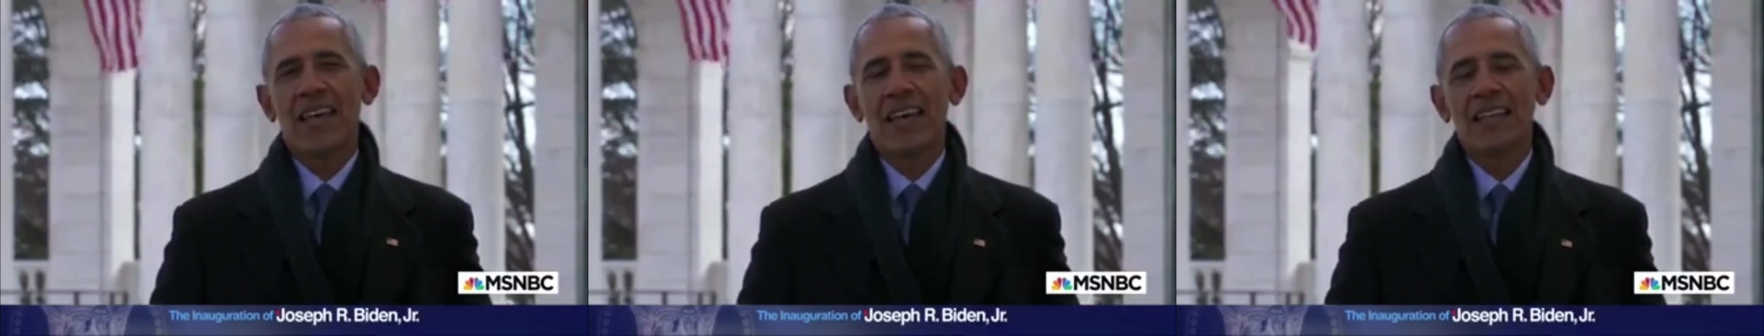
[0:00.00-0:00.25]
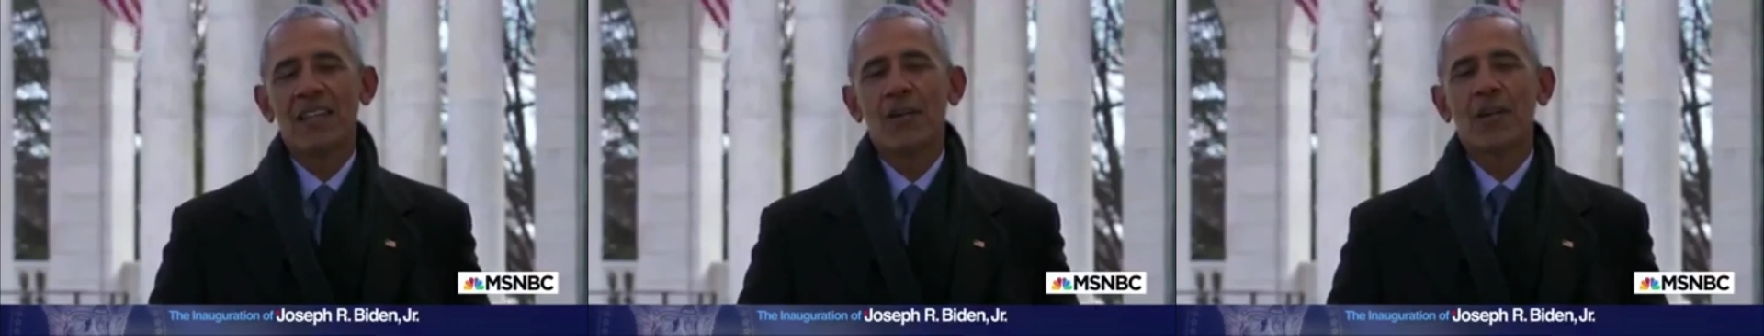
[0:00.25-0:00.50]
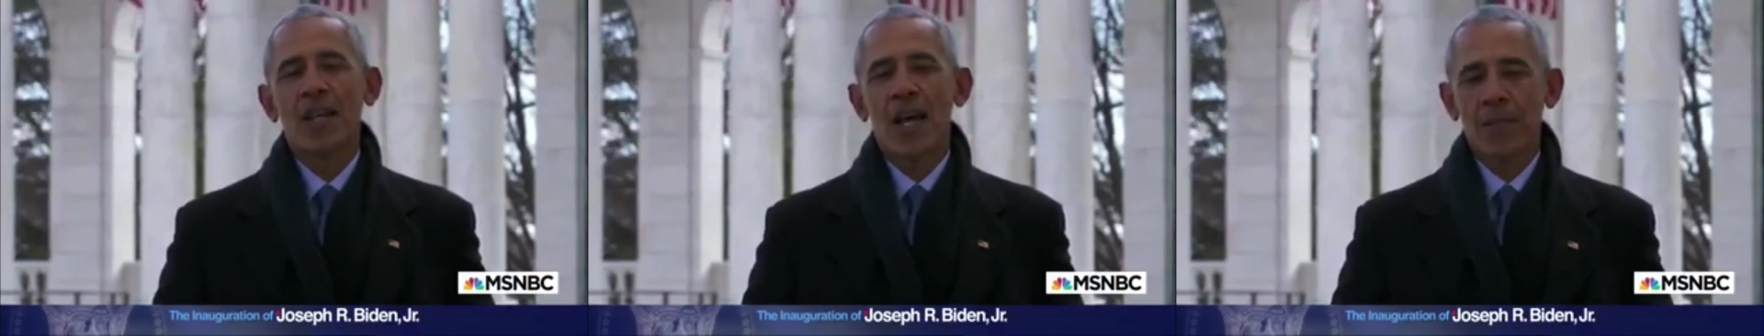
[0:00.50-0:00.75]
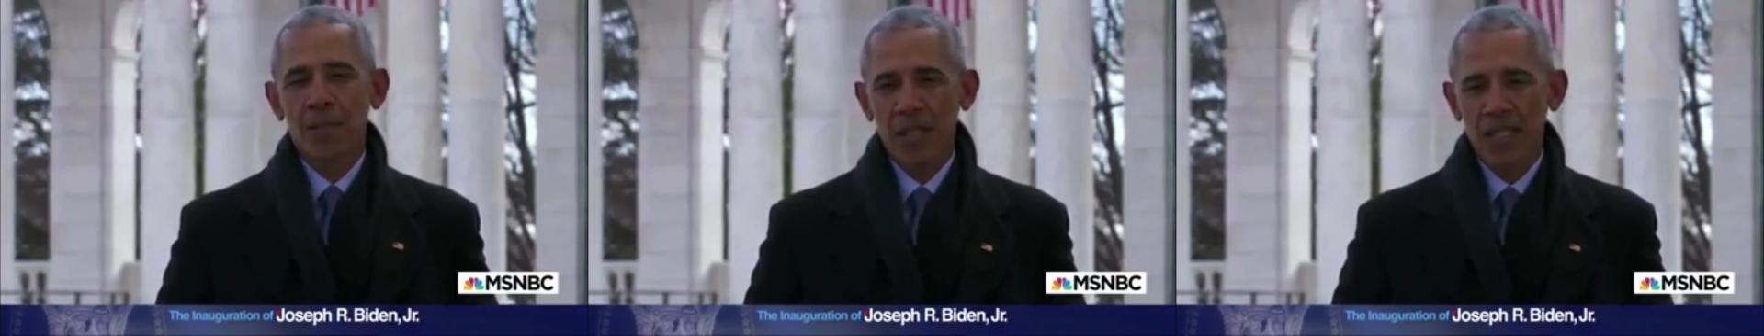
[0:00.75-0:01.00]
and you and
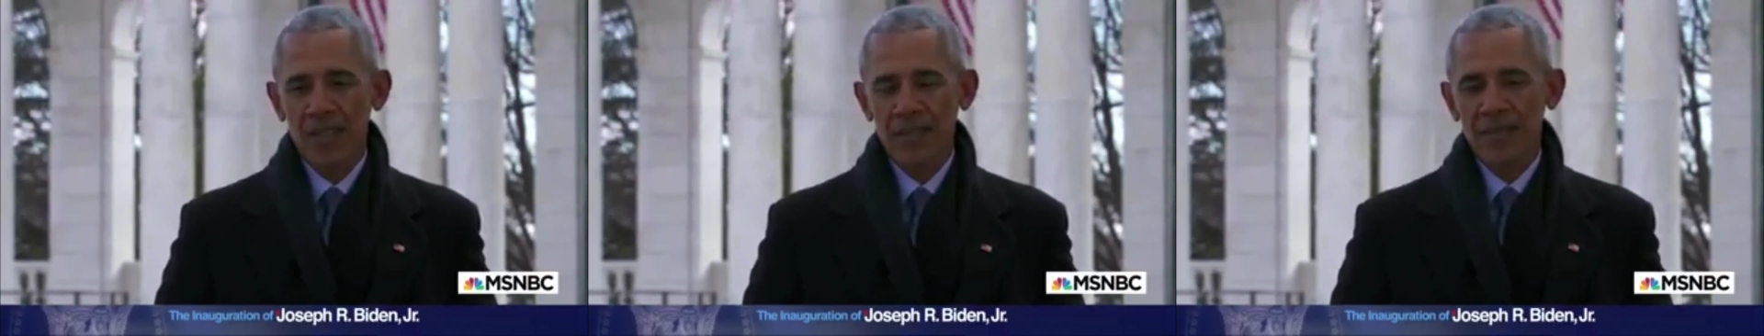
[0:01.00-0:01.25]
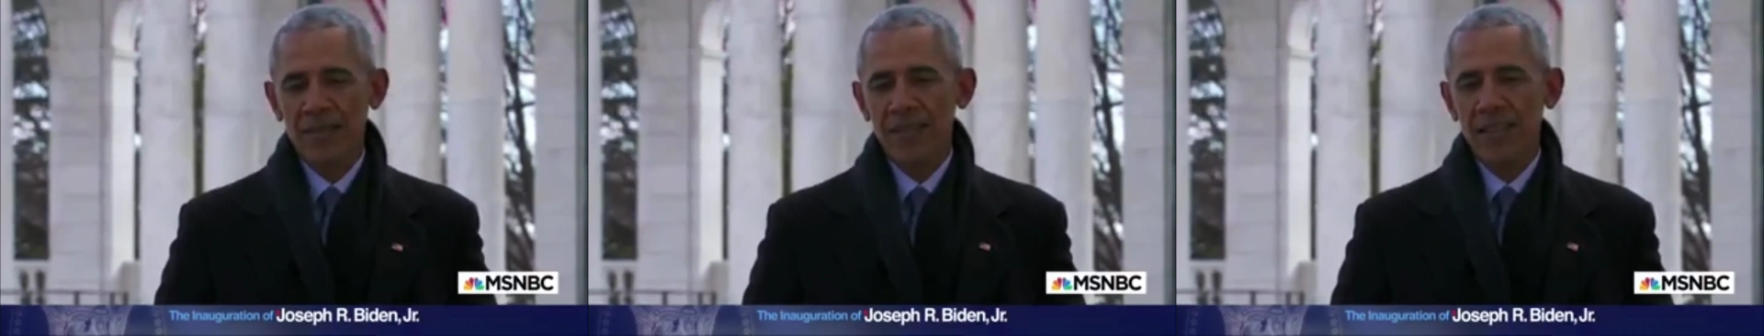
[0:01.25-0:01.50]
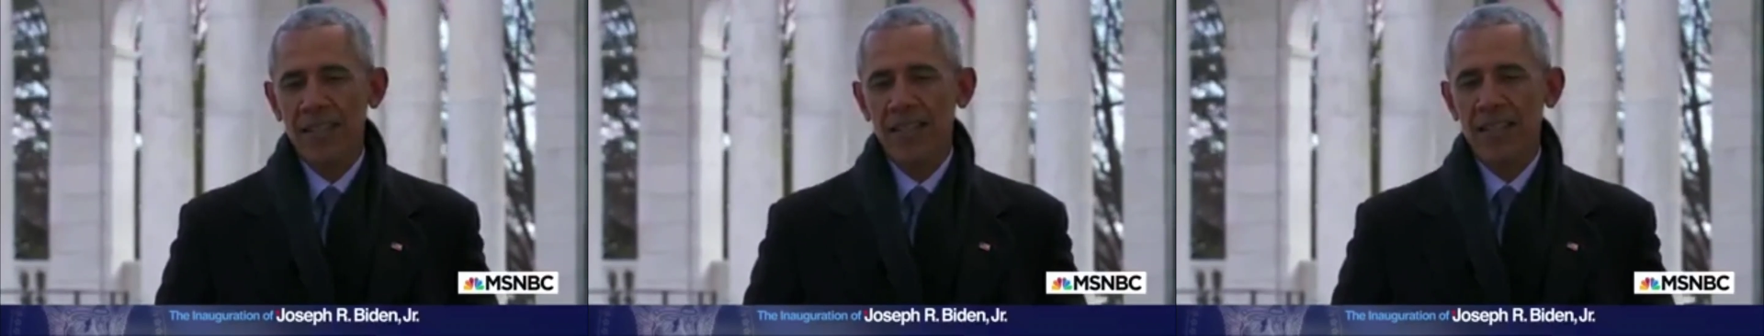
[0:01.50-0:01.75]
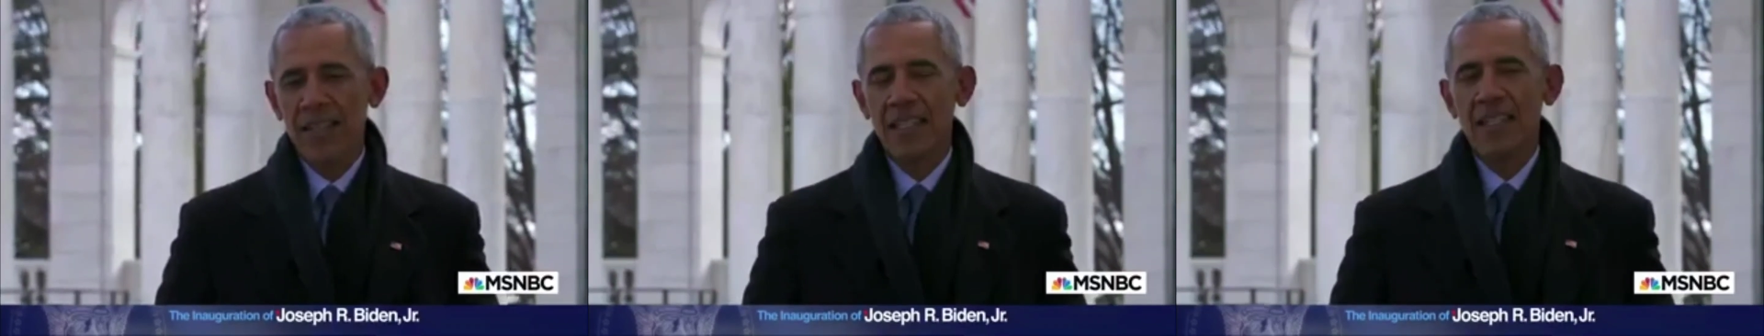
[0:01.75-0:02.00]
Kamala
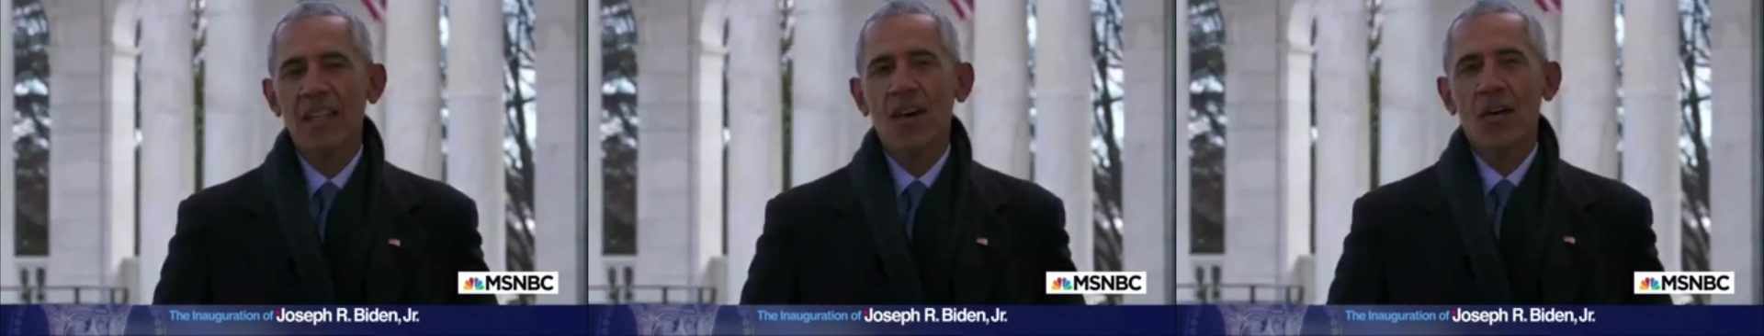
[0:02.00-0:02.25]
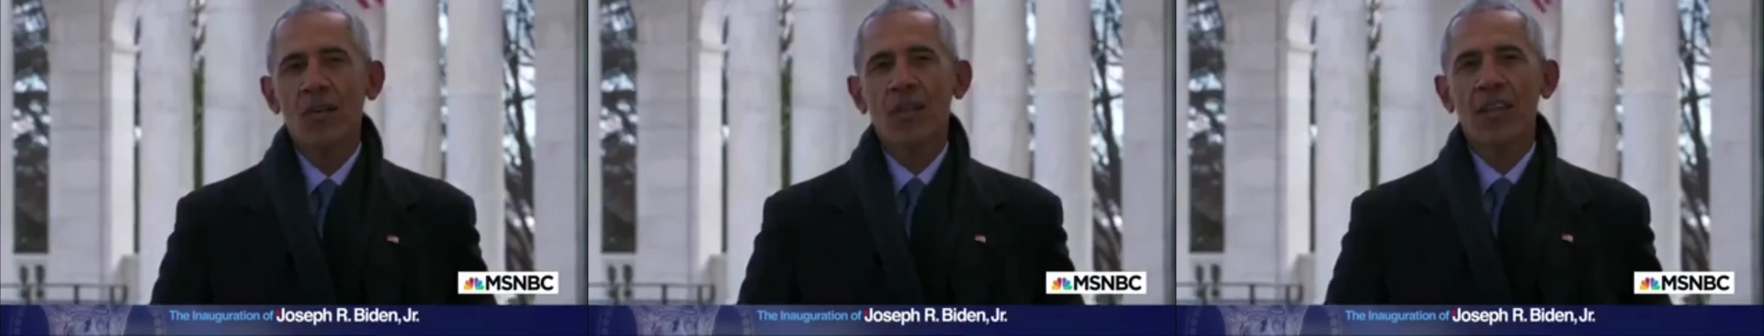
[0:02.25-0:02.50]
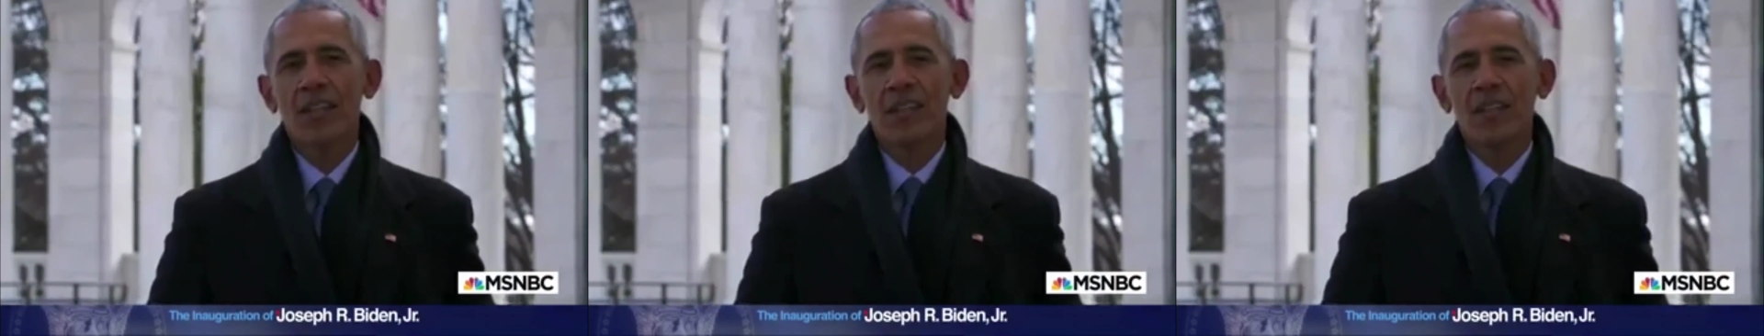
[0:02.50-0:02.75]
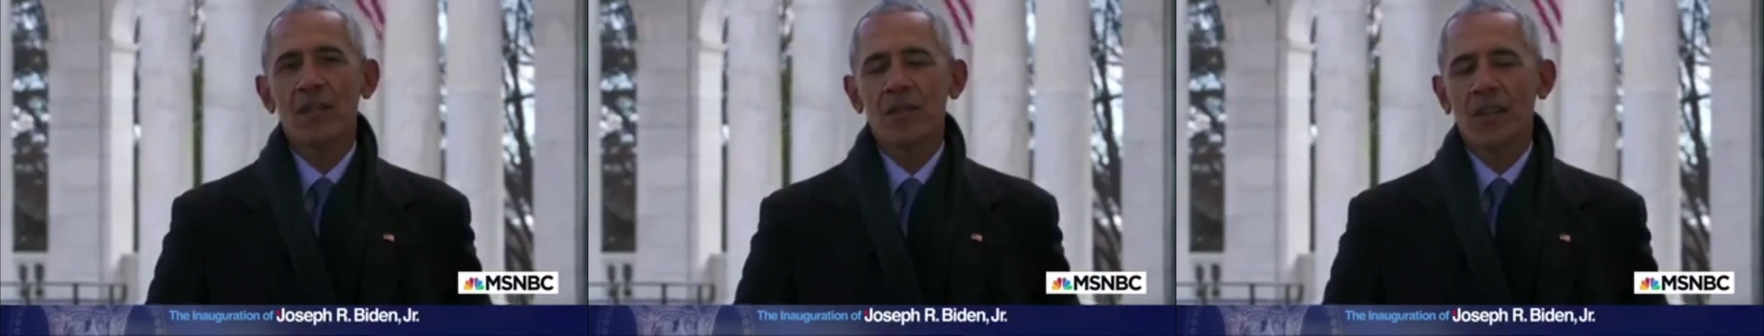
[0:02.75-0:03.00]
uh, need to know that
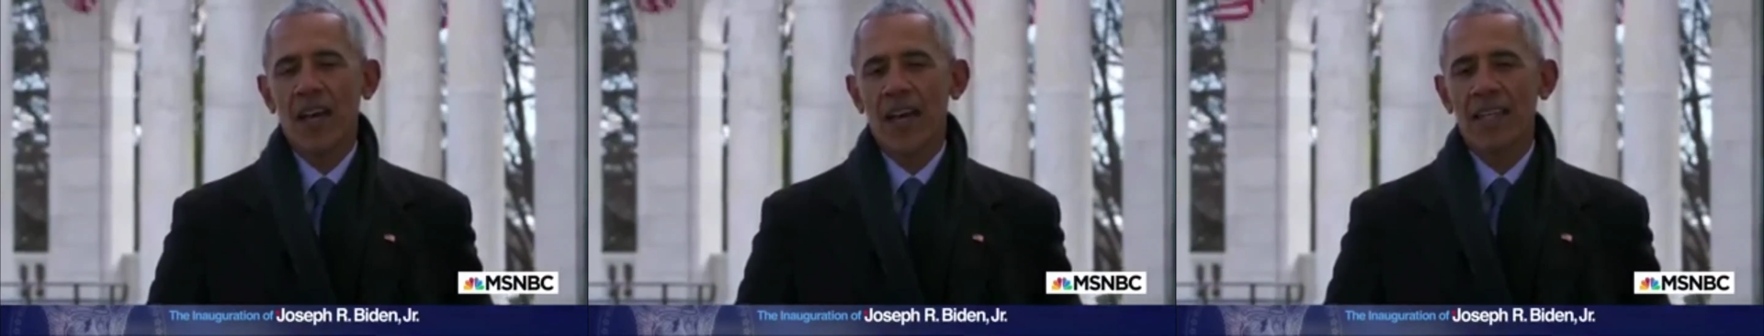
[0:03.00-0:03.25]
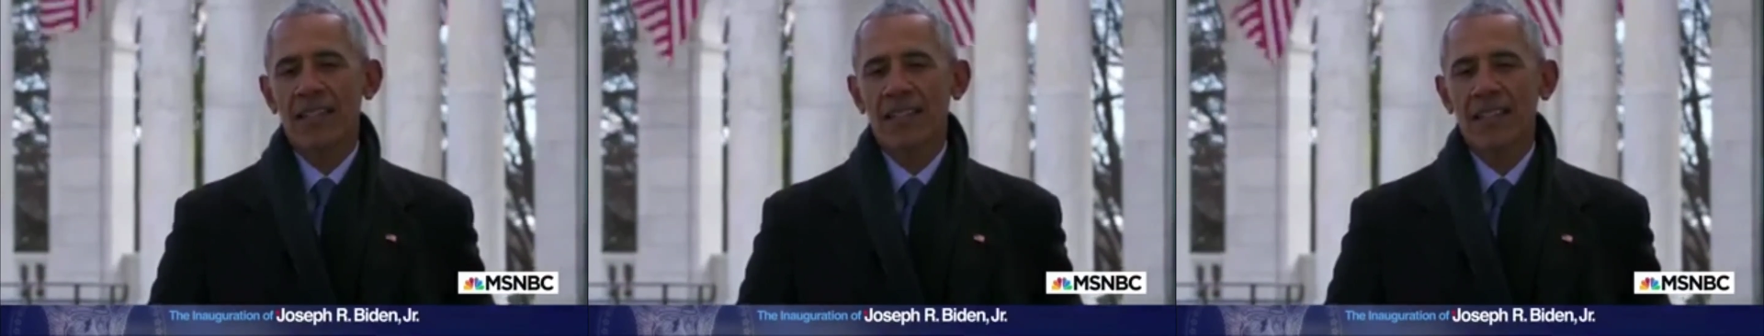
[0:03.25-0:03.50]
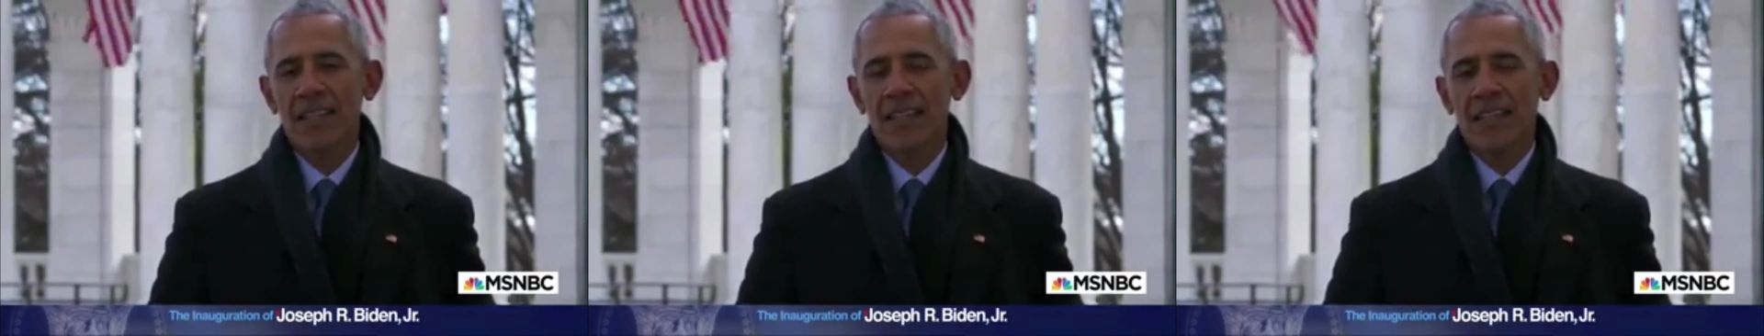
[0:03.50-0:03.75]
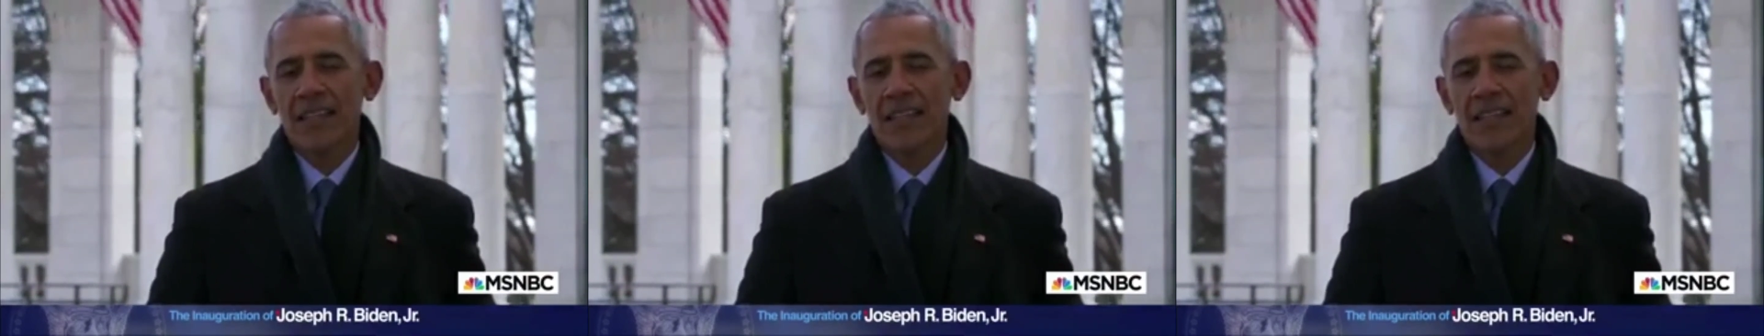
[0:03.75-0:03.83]
you've got